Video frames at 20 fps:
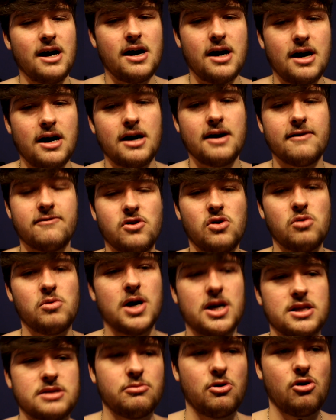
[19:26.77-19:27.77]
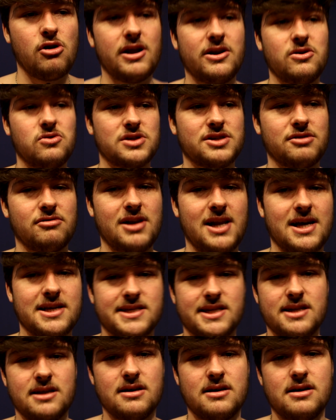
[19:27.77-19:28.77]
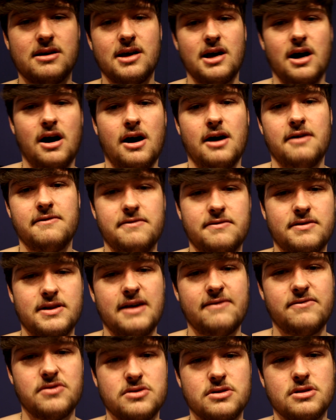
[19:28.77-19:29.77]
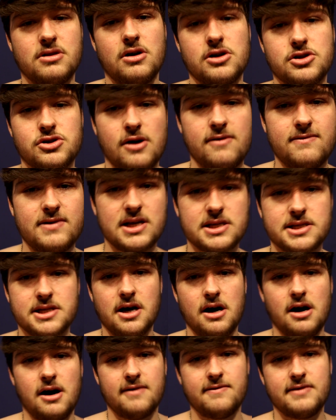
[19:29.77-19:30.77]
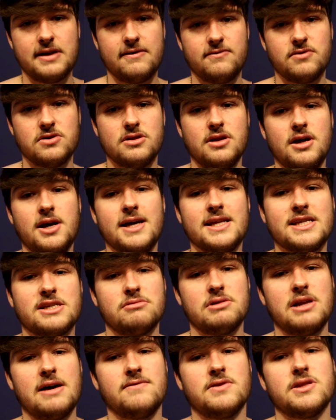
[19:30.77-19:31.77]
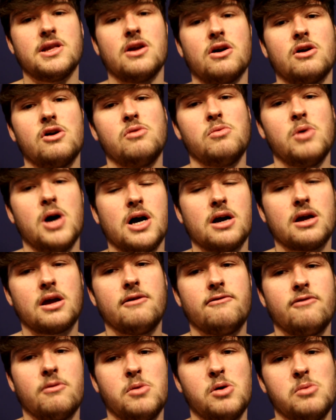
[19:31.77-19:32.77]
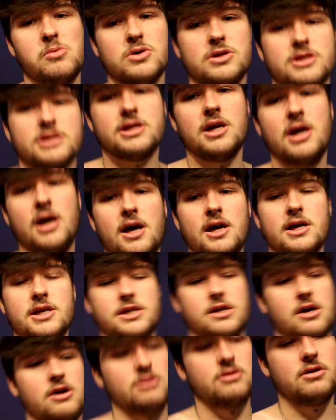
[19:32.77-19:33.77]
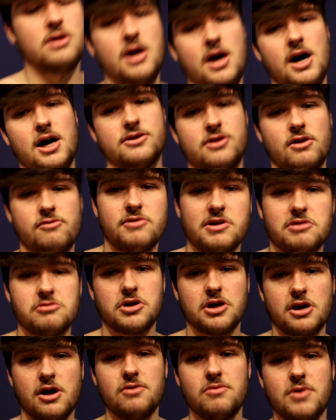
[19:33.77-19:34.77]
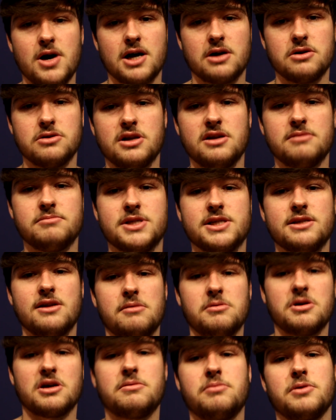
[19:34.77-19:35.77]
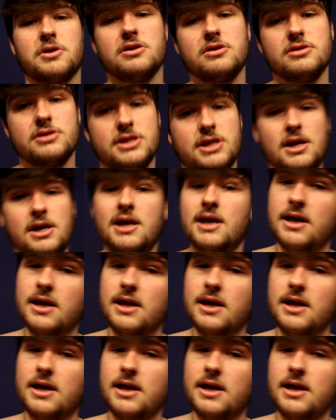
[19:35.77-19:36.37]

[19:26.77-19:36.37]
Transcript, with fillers: I, have got work tomorrow and also a lesson at, half 11, like driving lesson at half 11 to 11, then I've got work from onwards. So I don't really want to go work on an empty stomach because